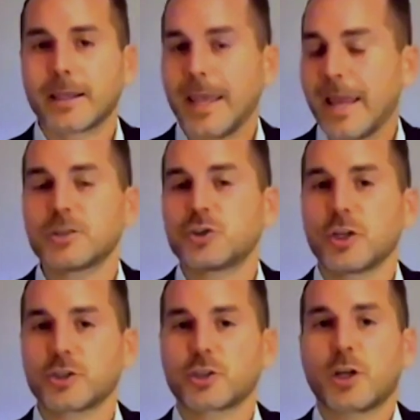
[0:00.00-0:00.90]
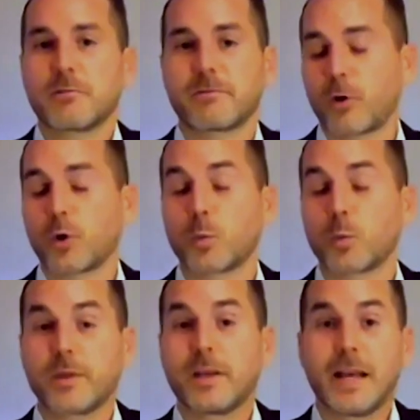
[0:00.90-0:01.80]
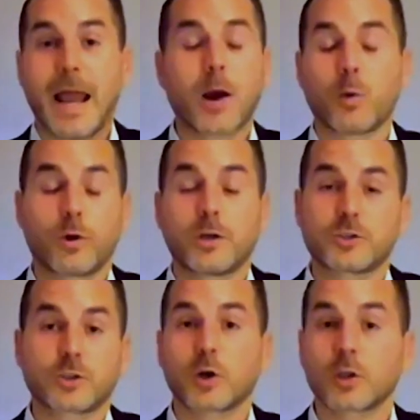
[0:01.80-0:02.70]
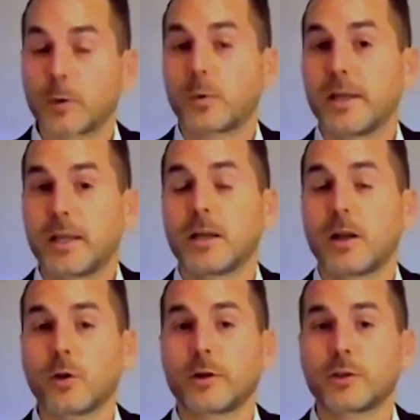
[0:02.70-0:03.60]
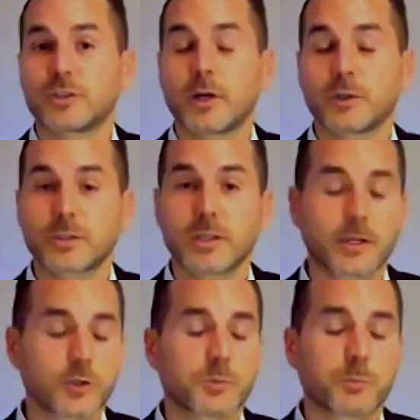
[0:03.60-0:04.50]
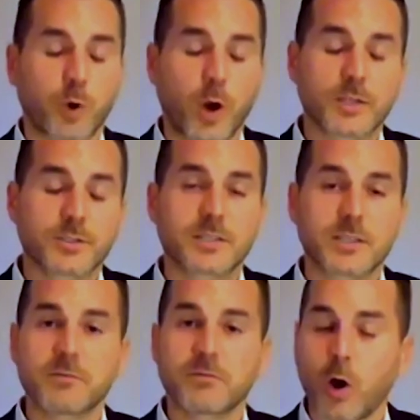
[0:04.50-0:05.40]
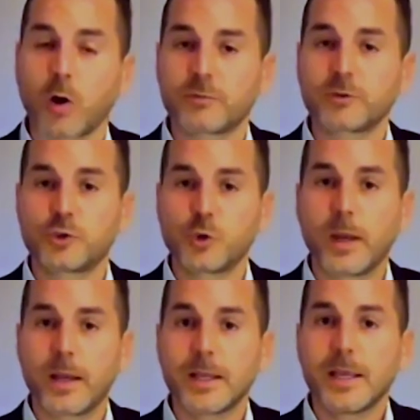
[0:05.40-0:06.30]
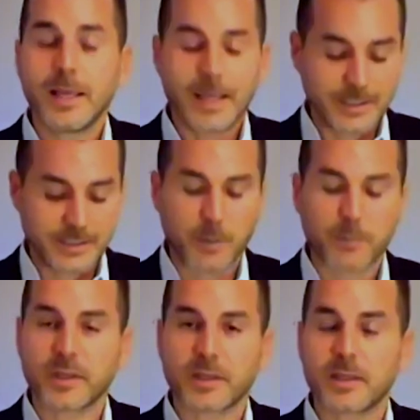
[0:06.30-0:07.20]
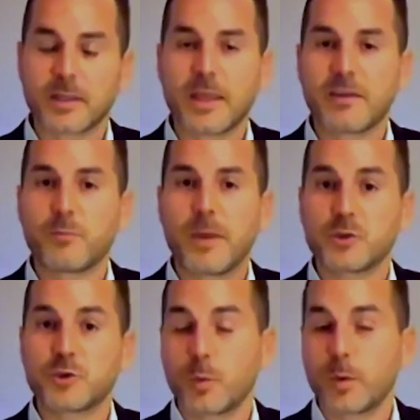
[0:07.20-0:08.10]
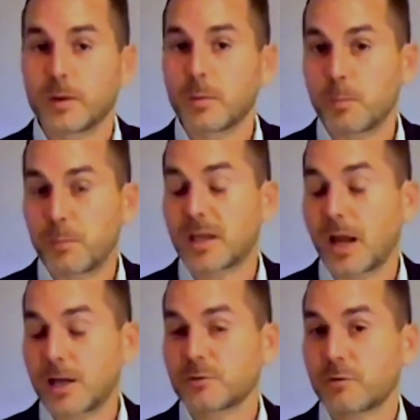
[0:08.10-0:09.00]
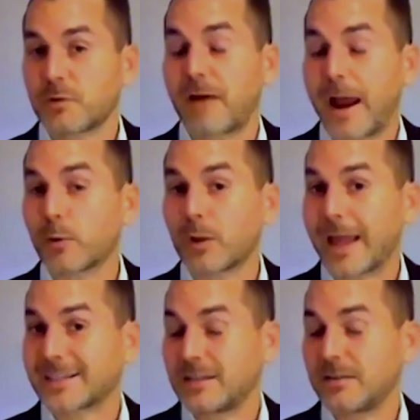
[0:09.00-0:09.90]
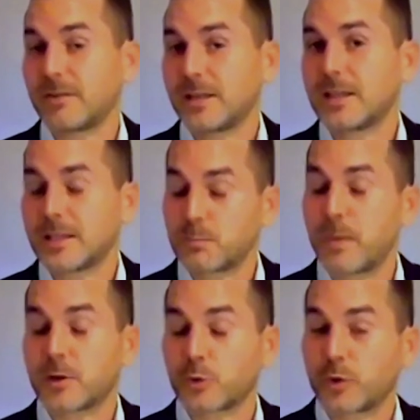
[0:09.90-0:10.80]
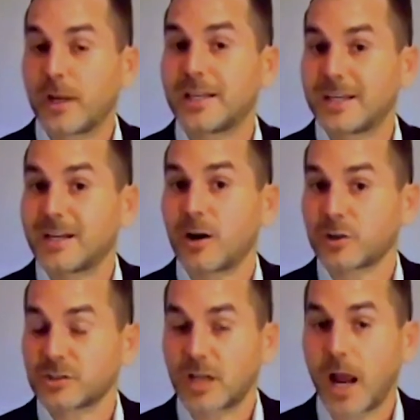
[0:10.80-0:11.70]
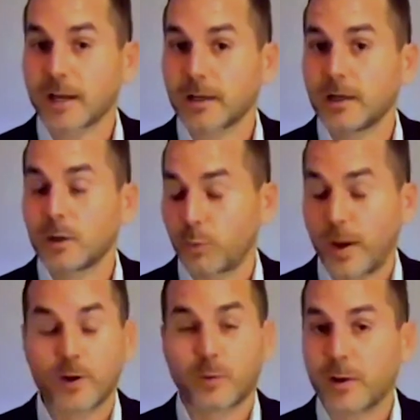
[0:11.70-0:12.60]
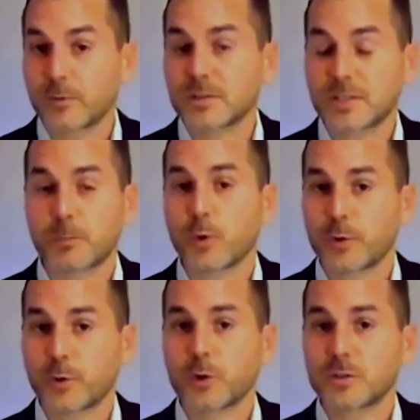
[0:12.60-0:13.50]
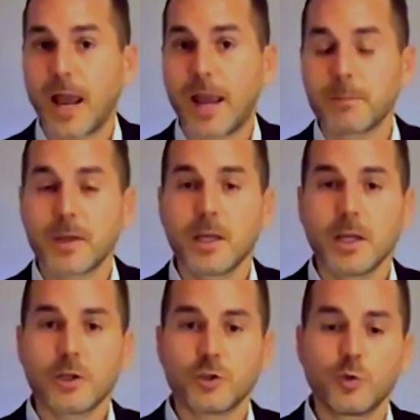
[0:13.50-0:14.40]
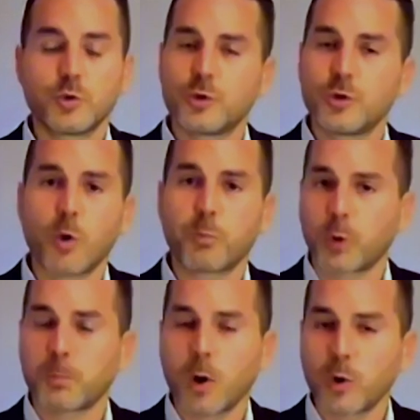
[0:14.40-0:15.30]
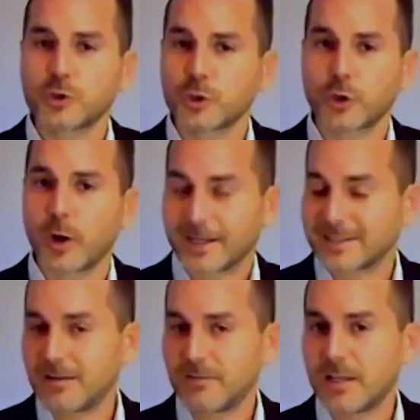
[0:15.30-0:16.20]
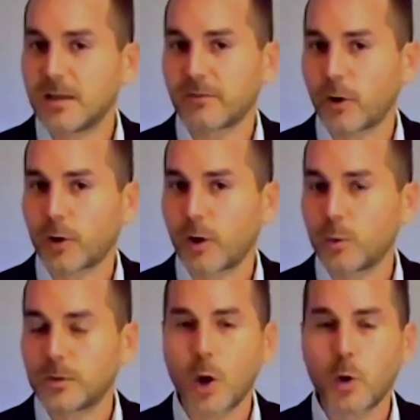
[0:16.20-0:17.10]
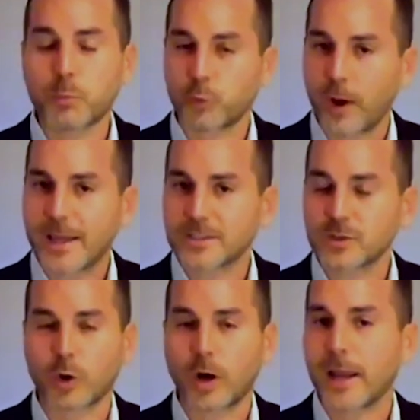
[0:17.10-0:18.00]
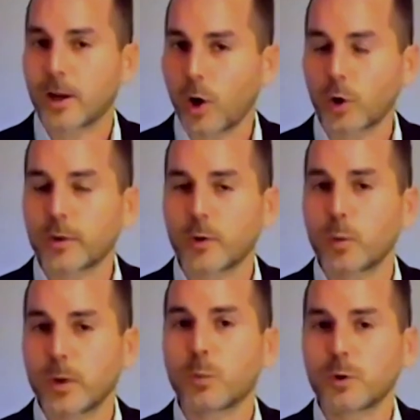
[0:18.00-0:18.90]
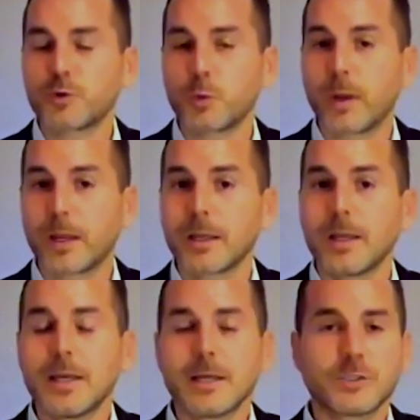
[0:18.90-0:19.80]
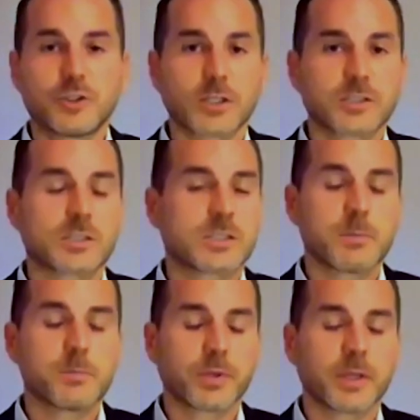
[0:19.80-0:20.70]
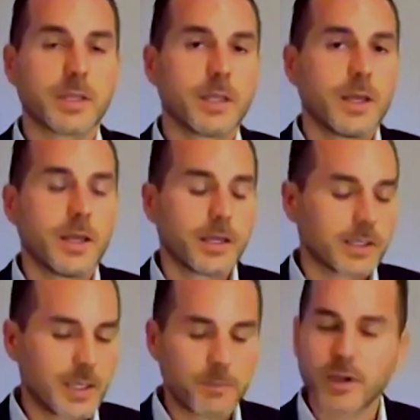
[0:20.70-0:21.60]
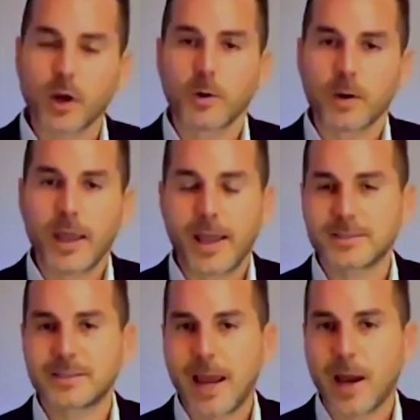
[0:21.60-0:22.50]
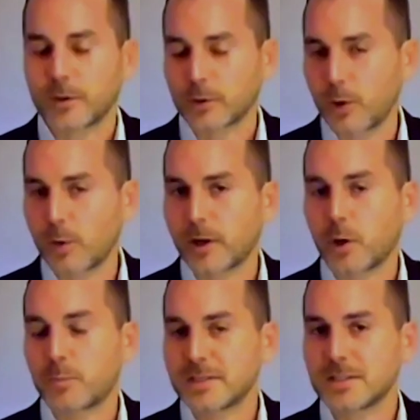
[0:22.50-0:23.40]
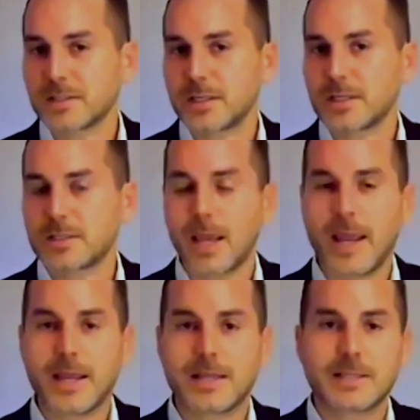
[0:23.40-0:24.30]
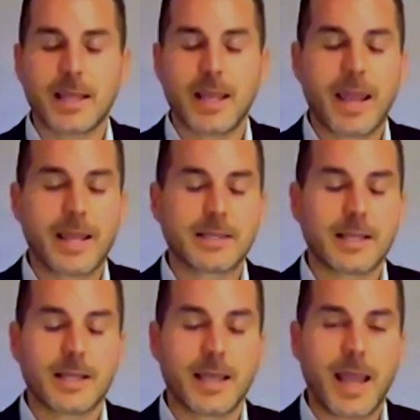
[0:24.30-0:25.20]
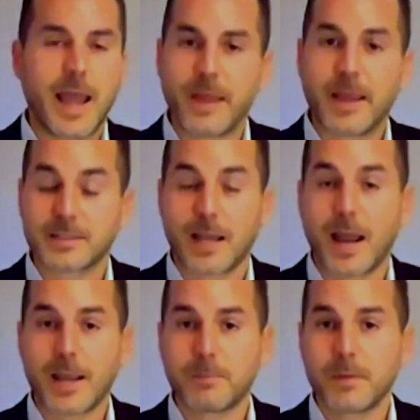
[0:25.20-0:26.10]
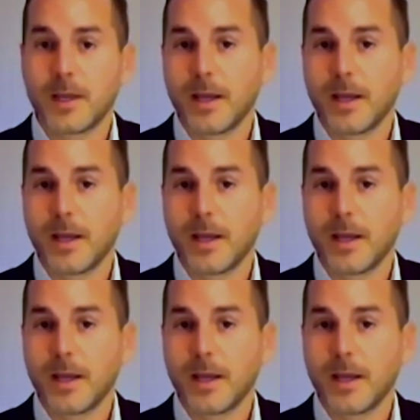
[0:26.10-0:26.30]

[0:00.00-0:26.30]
can't just convert within an hour and start liquidating all their shares. There's a process involved to it. It's something that they've been doing because of the viral activity that's been created in our stock right around December 3rd time, due to no promotion or activity of our own, no press or IR that we were doing, just simply keeping our heads down and growing our businesses. And at that time,